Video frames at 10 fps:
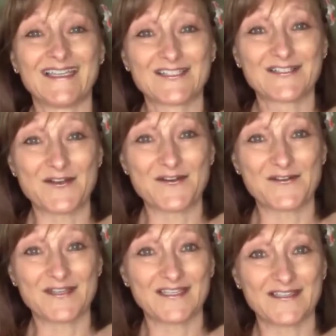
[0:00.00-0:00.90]
and
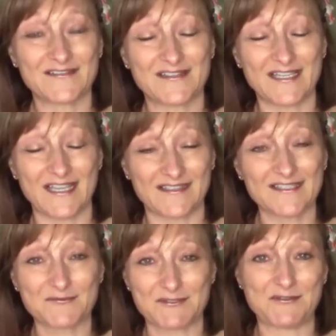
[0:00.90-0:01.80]
so at
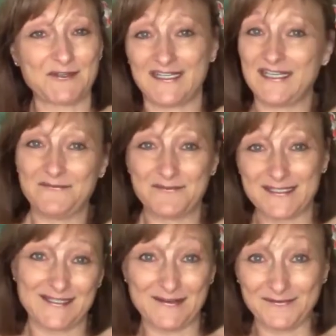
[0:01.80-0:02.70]
this retreat he
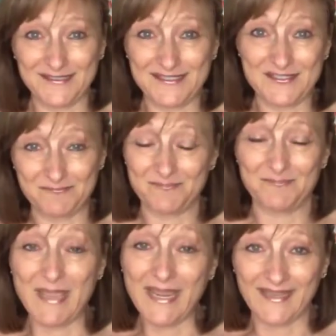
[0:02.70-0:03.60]
was the only
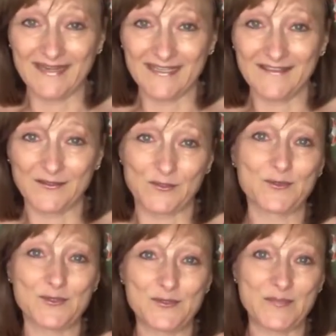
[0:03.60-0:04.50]
man in the
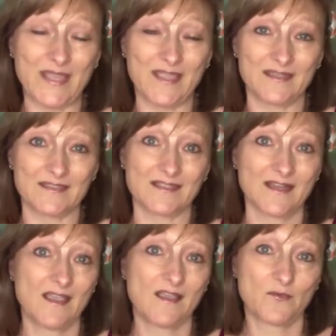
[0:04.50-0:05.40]
group, and
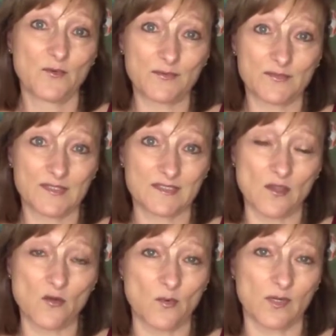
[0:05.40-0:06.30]
what was
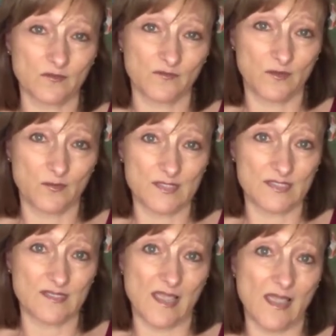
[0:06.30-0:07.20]
so wonderful
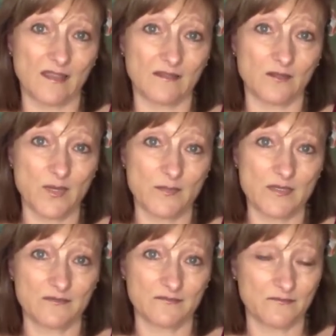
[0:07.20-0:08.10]
was that the
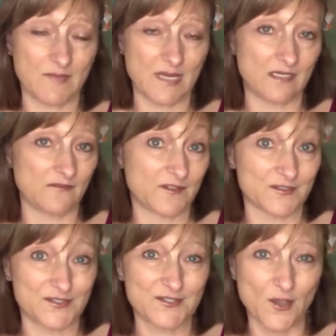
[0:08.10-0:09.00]
women made him
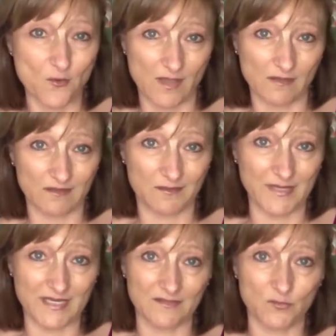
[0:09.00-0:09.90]
feel so
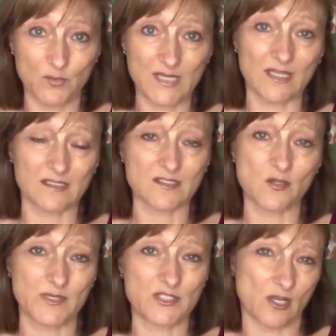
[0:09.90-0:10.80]
welcome. And we got
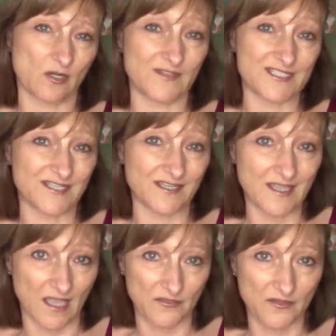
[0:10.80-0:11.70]
so much out of it
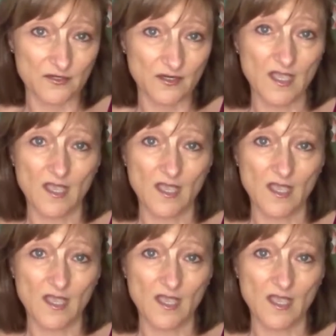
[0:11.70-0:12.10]
together.